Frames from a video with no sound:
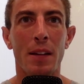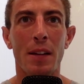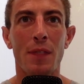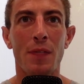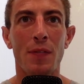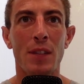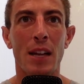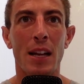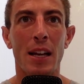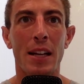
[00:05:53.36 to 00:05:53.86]

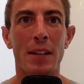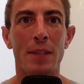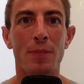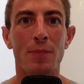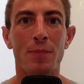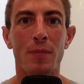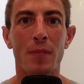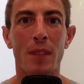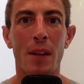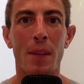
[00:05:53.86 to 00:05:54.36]
if not,
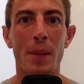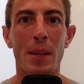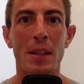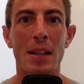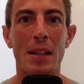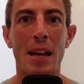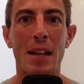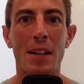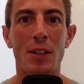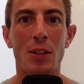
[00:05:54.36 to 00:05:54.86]
I
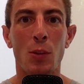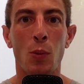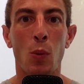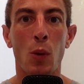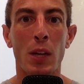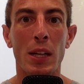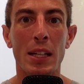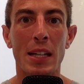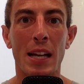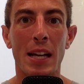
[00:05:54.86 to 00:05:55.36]
mean, not
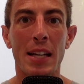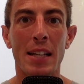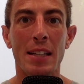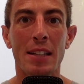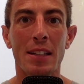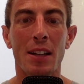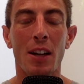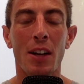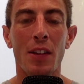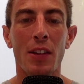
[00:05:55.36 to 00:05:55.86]

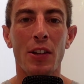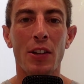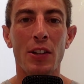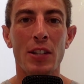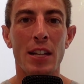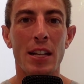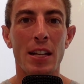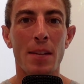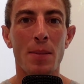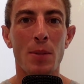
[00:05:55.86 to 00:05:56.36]
29 other
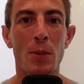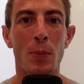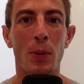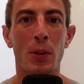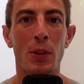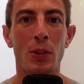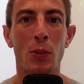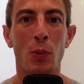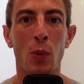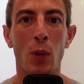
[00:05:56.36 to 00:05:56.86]
teams,
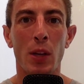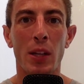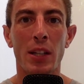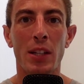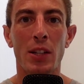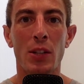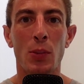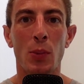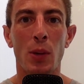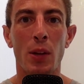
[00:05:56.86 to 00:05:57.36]
but 20
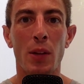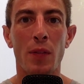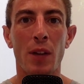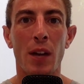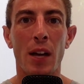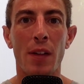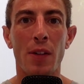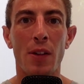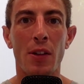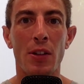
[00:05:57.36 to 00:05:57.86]
to
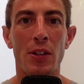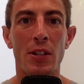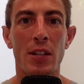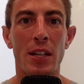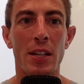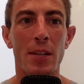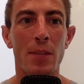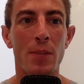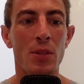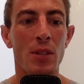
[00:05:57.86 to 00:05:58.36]
25 other
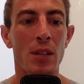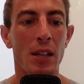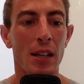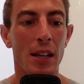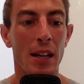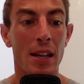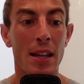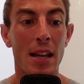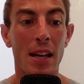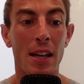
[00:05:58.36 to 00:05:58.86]
teams.
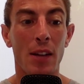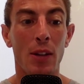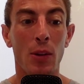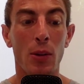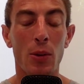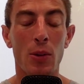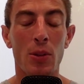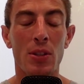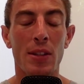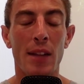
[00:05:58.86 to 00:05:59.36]
And that
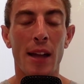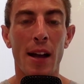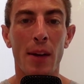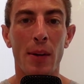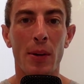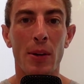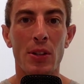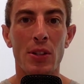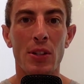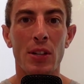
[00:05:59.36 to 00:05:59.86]
includes
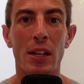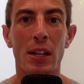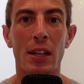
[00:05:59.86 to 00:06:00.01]
Stowers.